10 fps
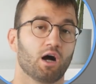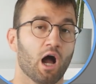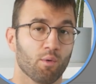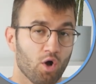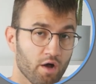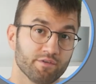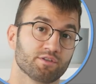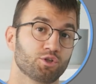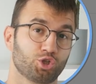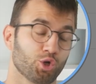I will
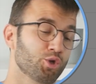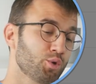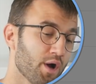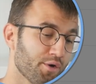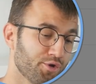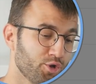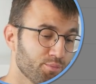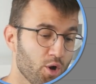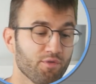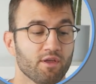obviously show you how to do
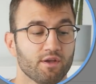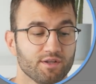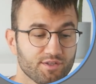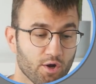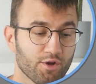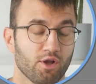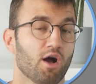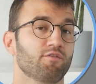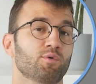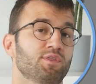both, starting
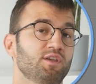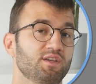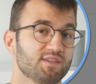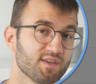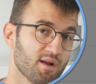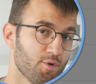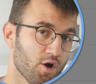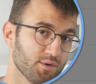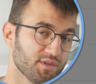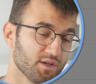off with the setup
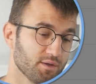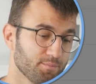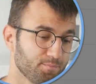auto sync.